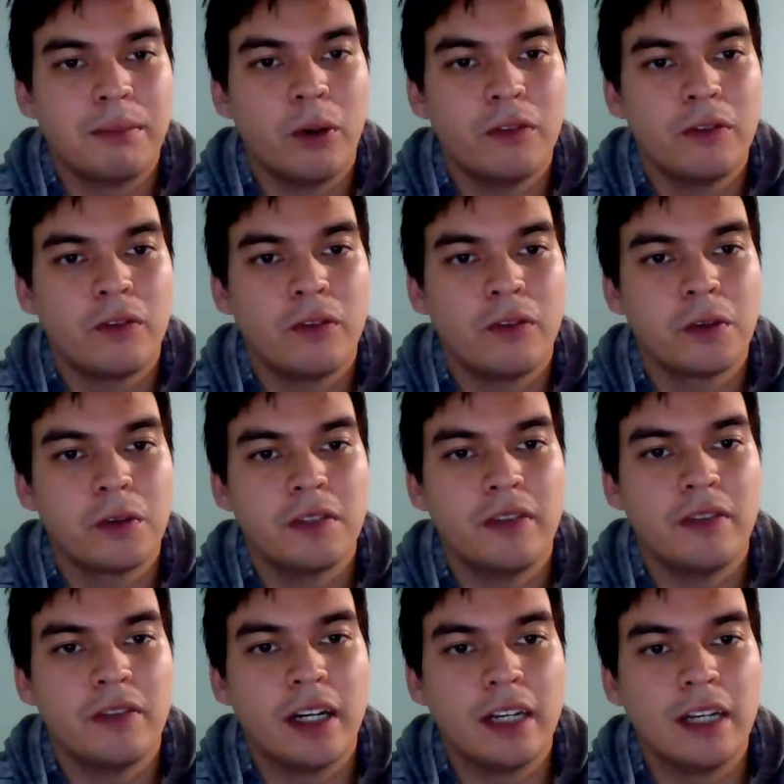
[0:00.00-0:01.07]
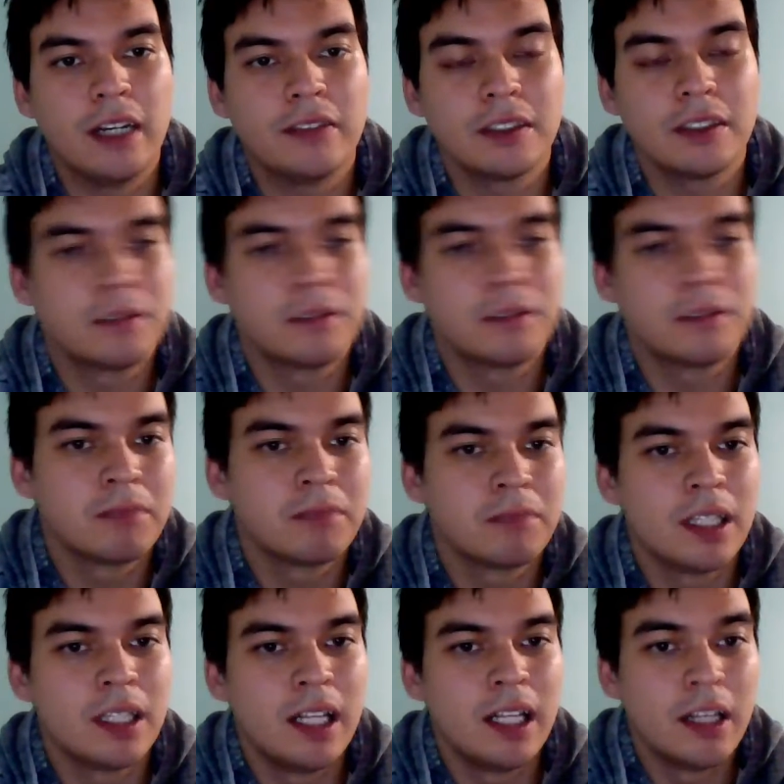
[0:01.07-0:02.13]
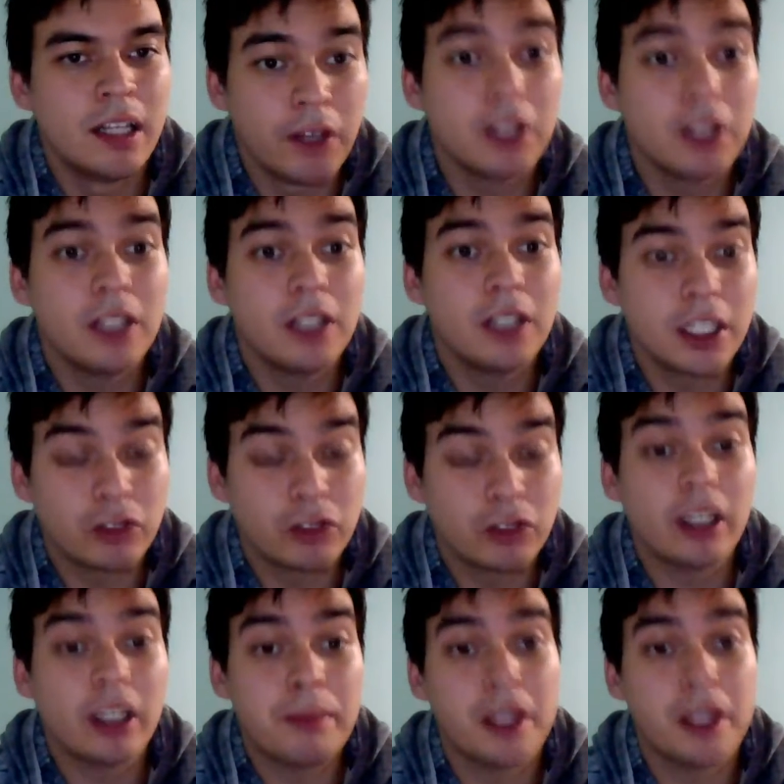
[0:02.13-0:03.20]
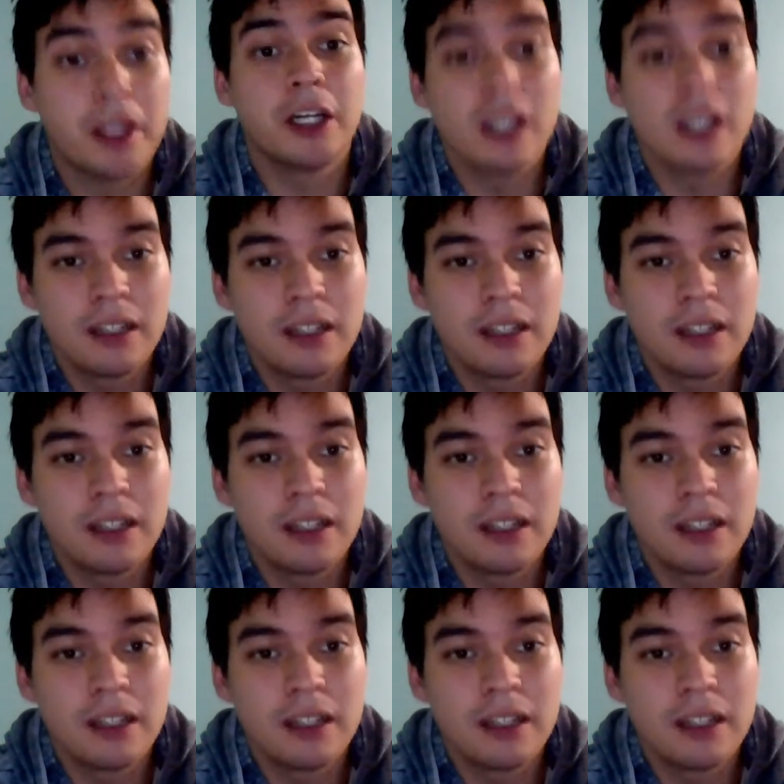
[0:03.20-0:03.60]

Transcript: 0.45, because, well, it's right up there.